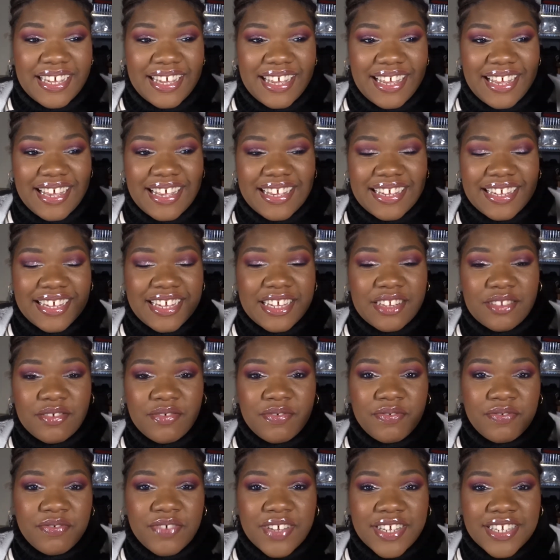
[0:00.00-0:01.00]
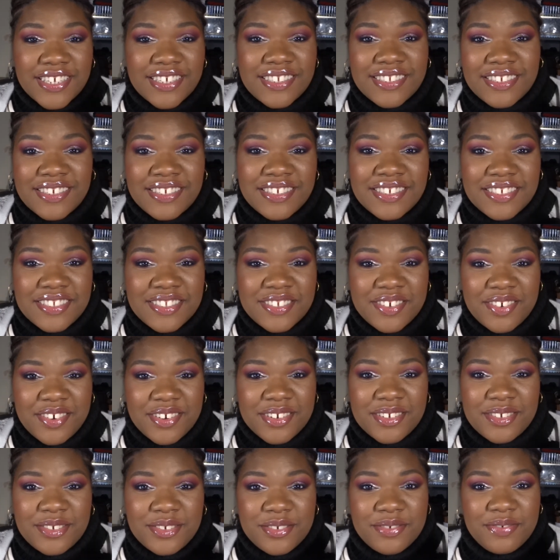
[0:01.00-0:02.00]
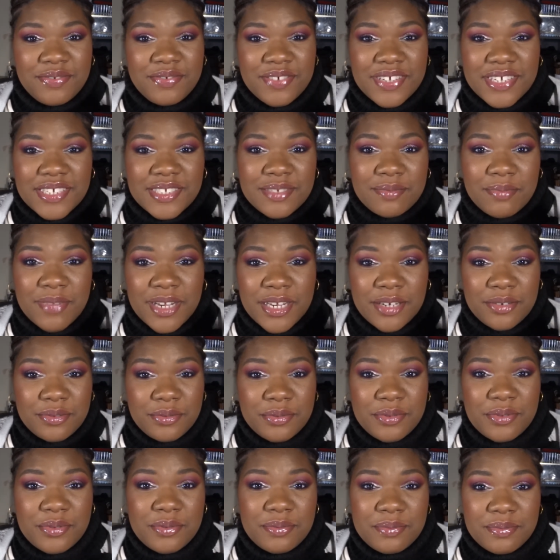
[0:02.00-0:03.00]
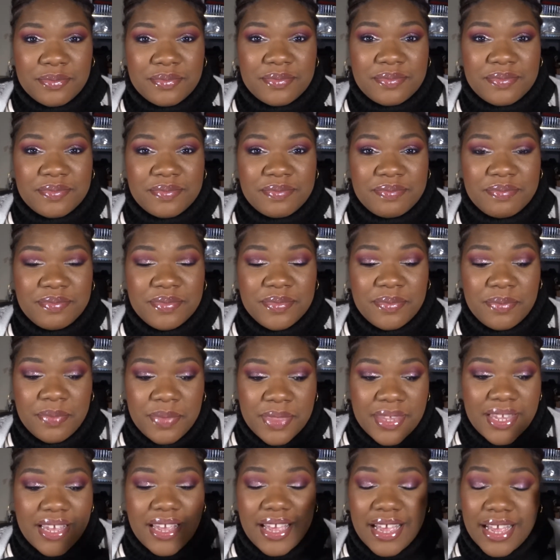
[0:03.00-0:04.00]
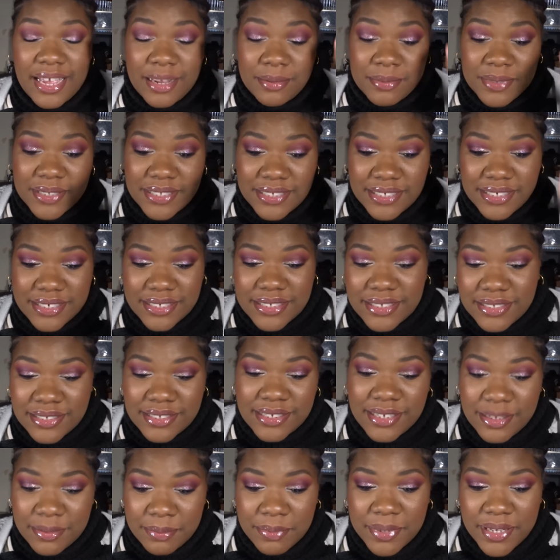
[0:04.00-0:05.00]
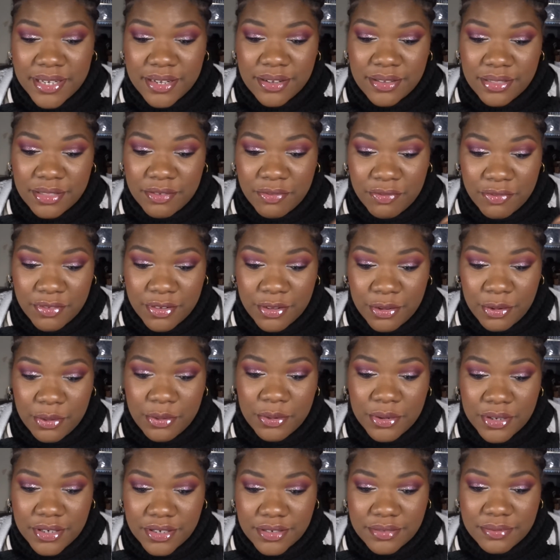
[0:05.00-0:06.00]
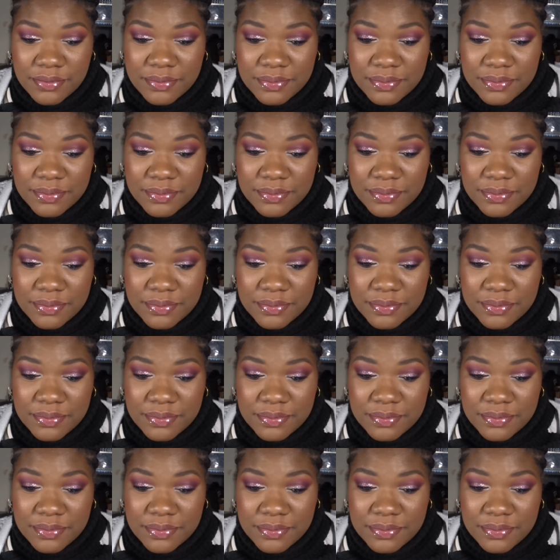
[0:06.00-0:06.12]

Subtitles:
I can finally start to fix my room. I'm still sleeping on the floor.